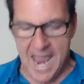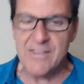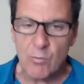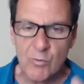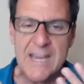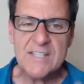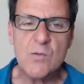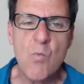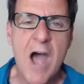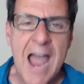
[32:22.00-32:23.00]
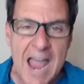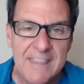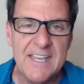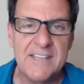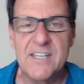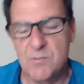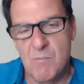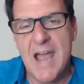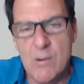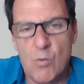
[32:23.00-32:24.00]
And the reason why I think this
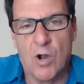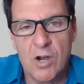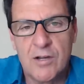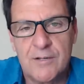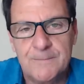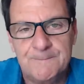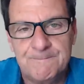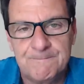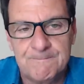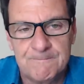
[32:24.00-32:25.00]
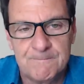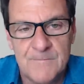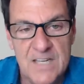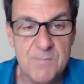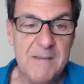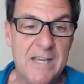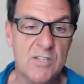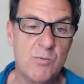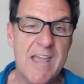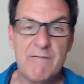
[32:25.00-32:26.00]
might work is
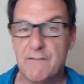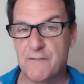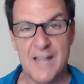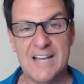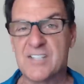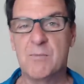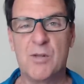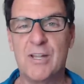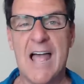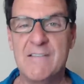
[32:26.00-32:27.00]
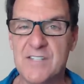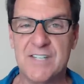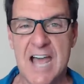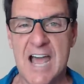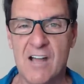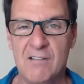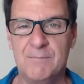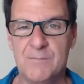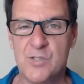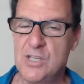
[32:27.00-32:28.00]
because we have a flexible
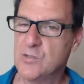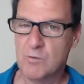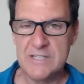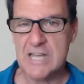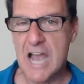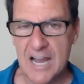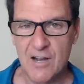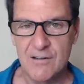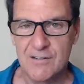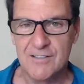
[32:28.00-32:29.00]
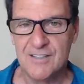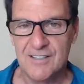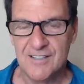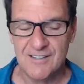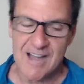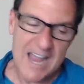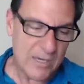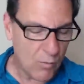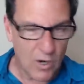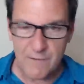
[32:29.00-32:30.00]
lifestyle. She's retired. I
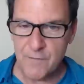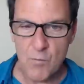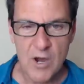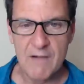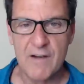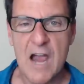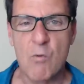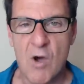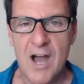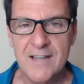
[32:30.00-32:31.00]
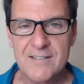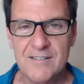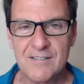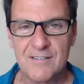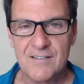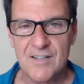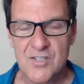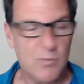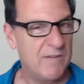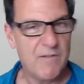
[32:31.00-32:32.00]
can work from wherever I want.
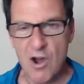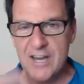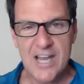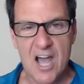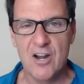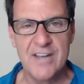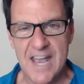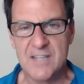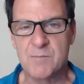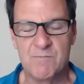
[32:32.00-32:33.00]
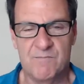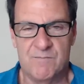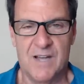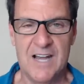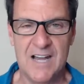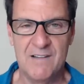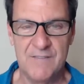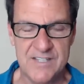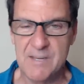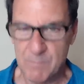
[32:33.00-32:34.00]
So we've already got our next uh,
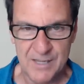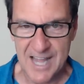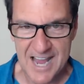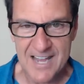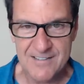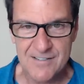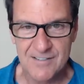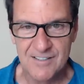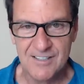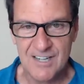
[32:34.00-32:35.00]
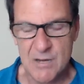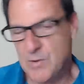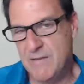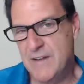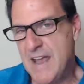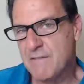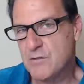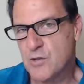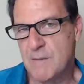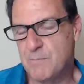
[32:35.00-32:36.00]
visit planned. And we even have
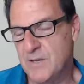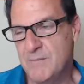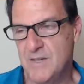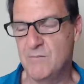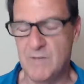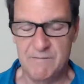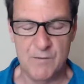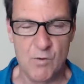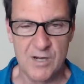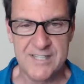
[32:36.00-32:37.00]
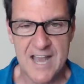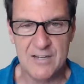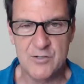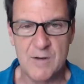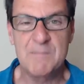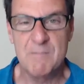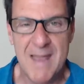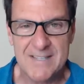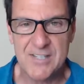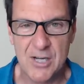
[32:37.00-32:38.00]
a trip. I mean, if it works out, a trip to
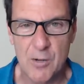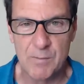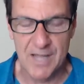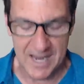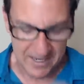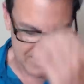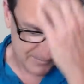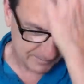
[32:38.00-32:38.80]
Mexico planned.